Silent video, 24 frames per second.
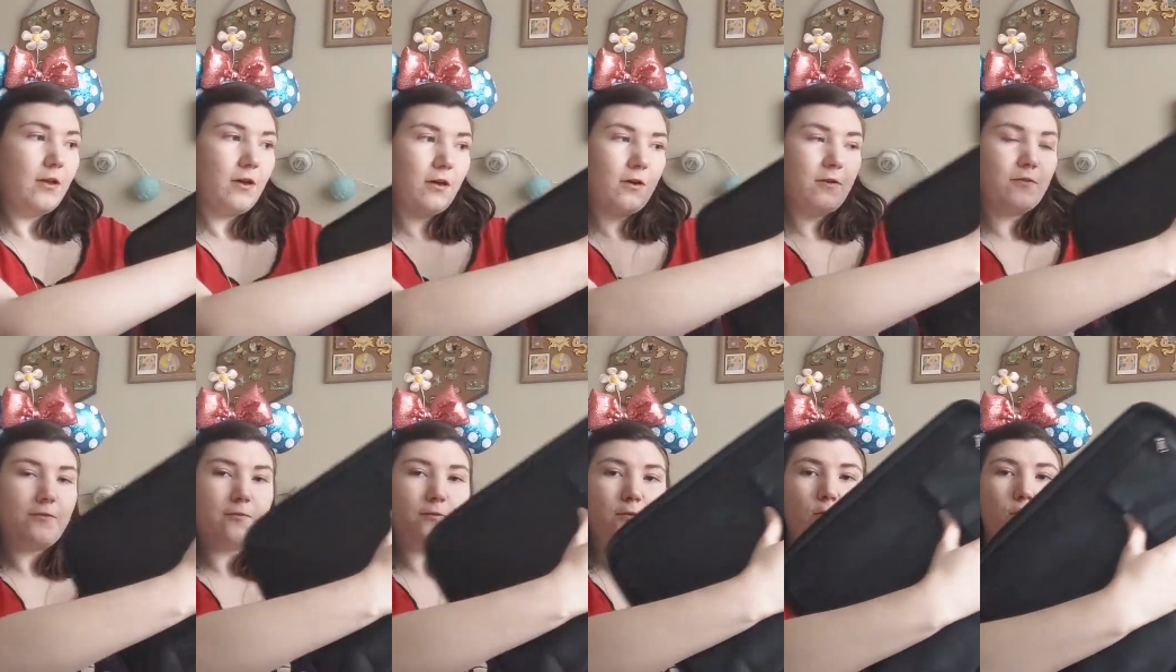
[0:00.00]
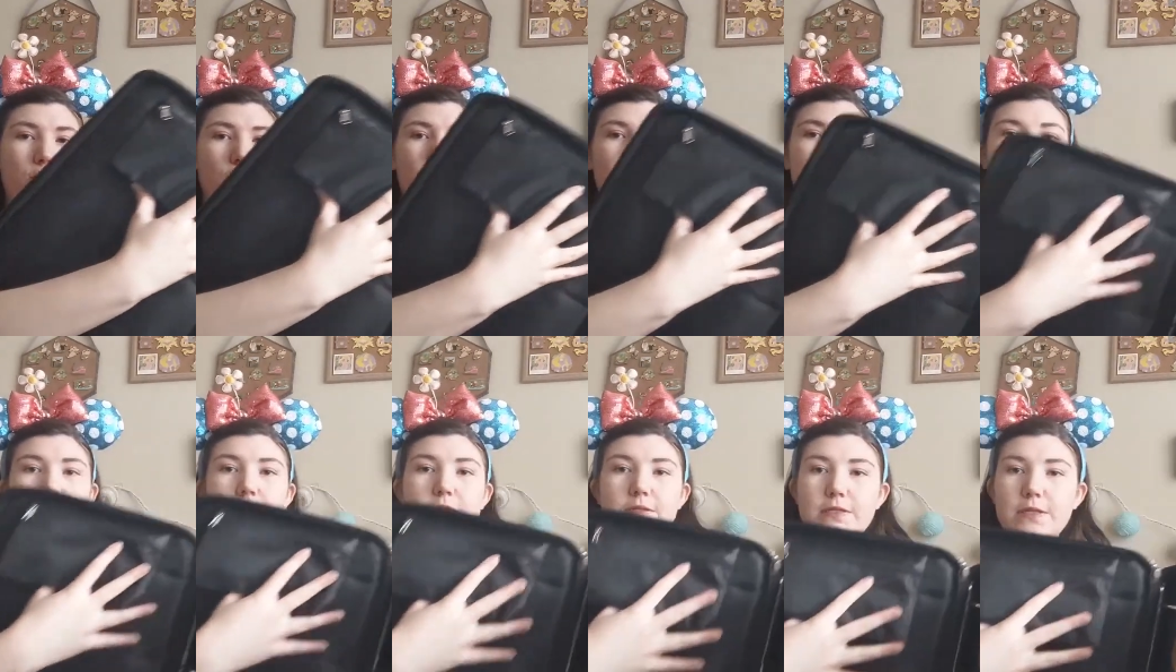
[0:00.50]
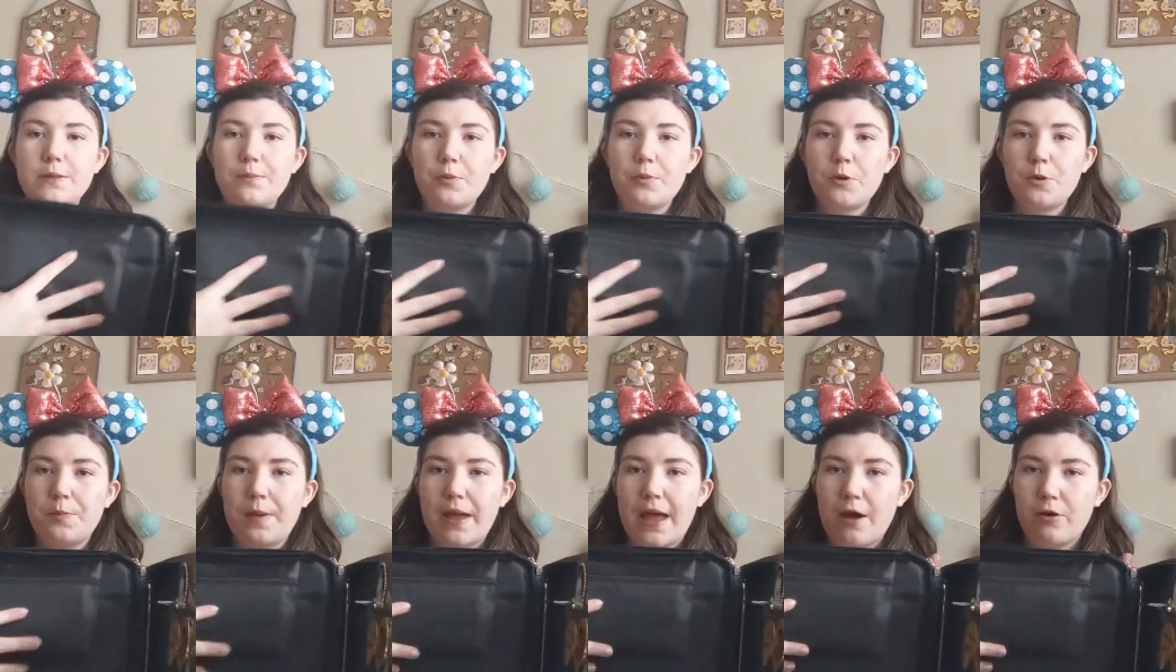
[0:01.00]
a full
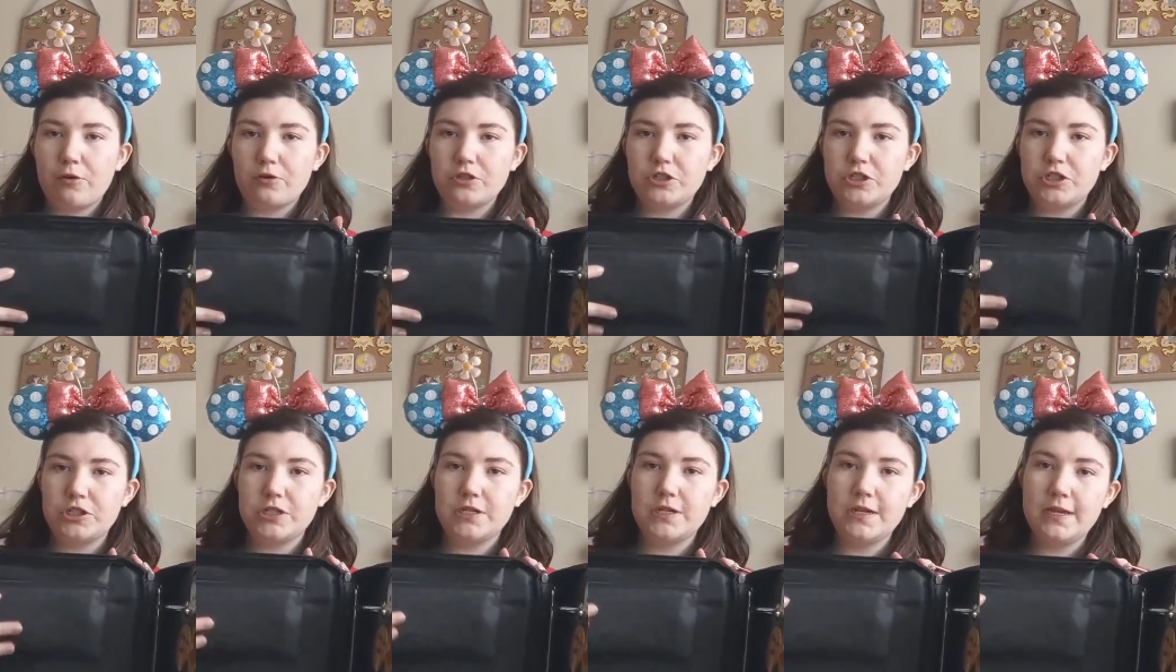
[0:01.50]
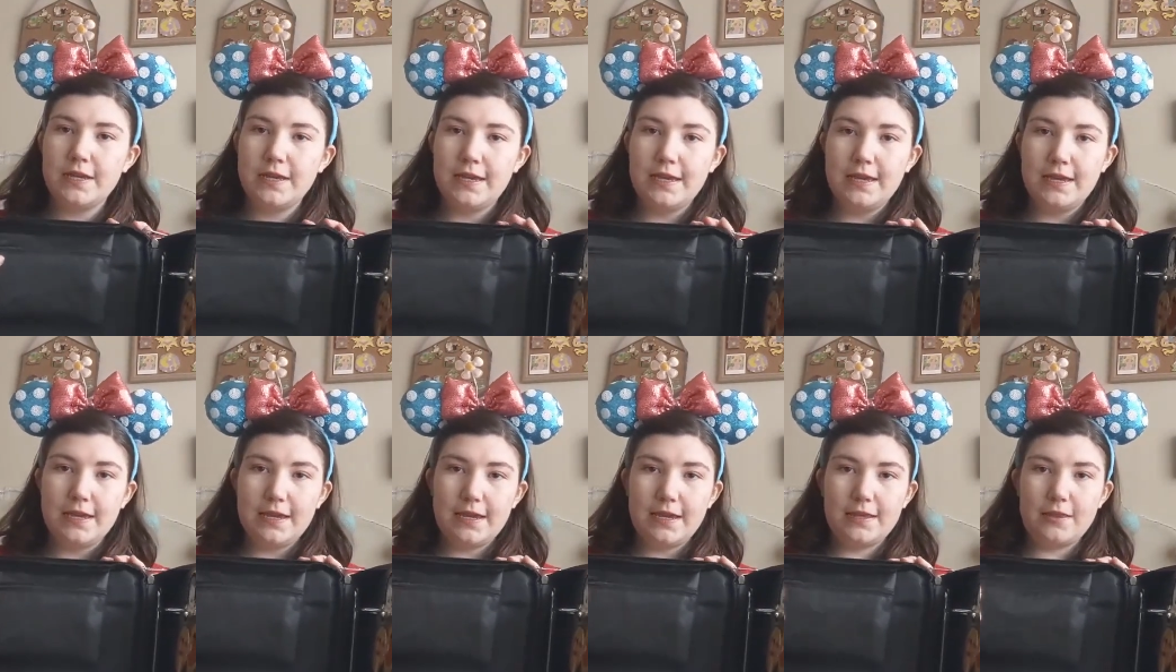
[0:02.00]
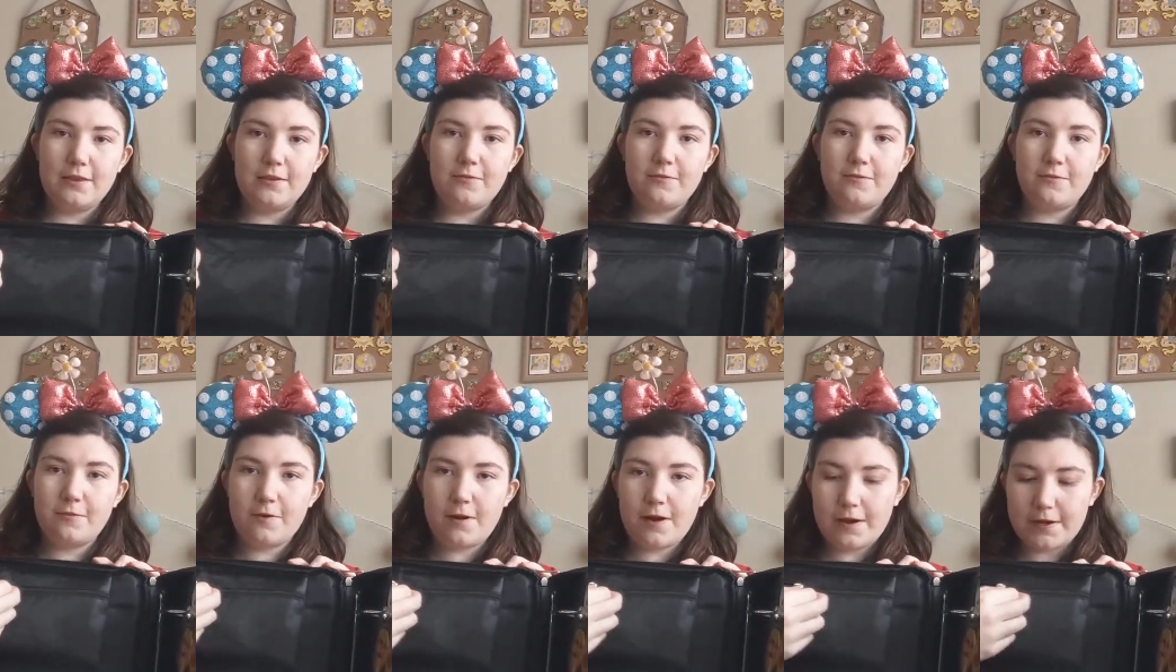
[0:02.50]
zipper pouch in the
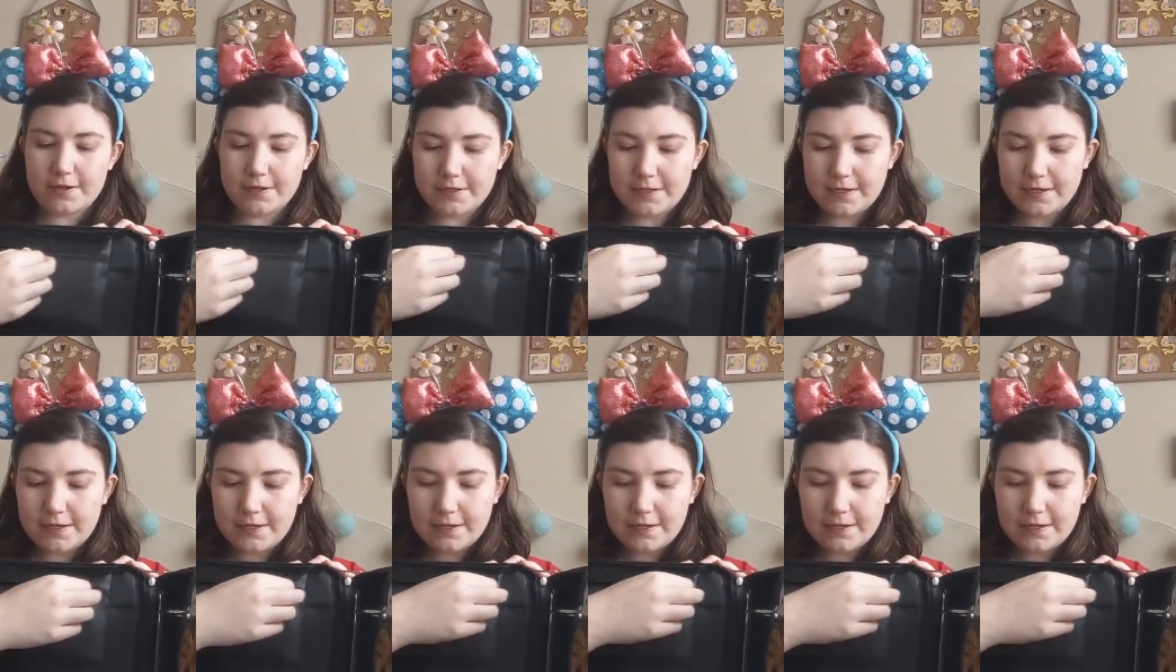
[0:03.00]
front